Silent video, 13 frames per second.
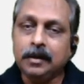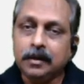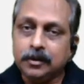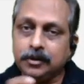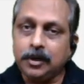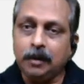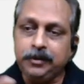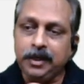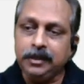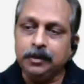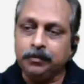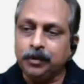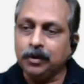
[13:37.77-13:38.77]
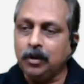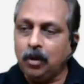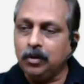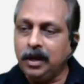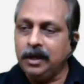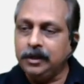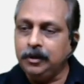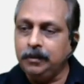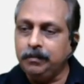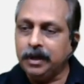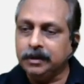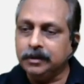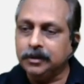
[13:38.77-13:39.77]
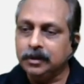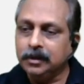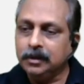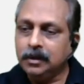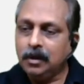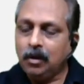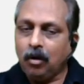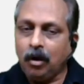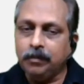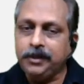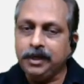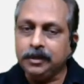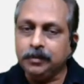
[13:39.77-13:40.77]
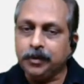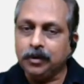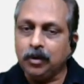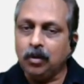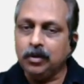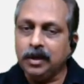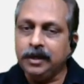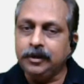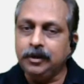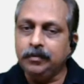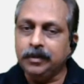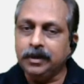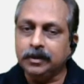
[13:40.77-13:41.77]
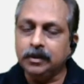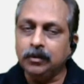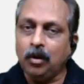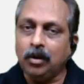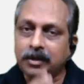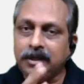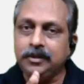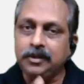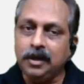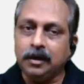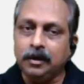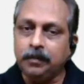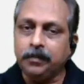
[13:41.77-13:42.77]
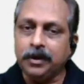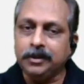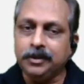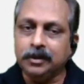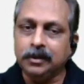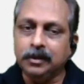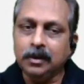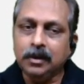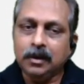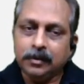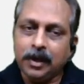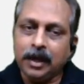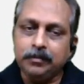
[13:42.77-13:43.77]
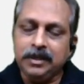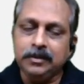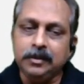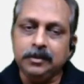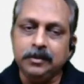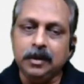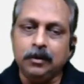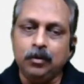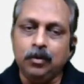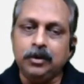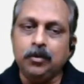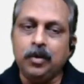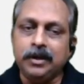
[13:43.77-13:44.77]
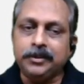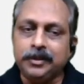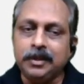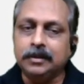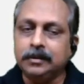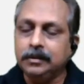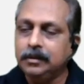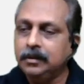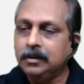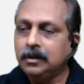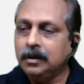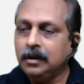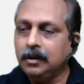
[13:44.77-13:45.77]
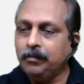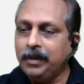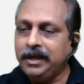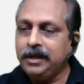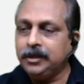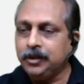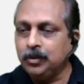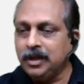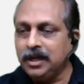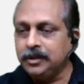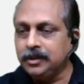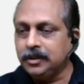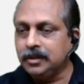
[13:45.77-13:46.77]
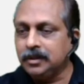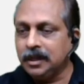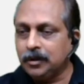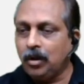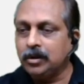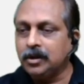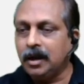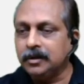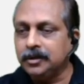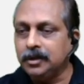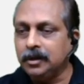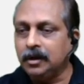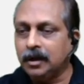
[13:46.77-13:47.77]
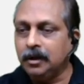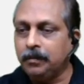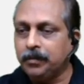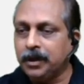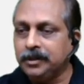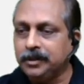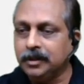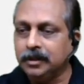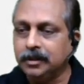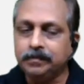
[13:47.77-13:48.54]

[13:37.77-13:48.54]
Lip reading: Subject pronoun agreement, object pronoun agreement, not easy under pressure. That means this is a good question. Many students cannot answer under pressure.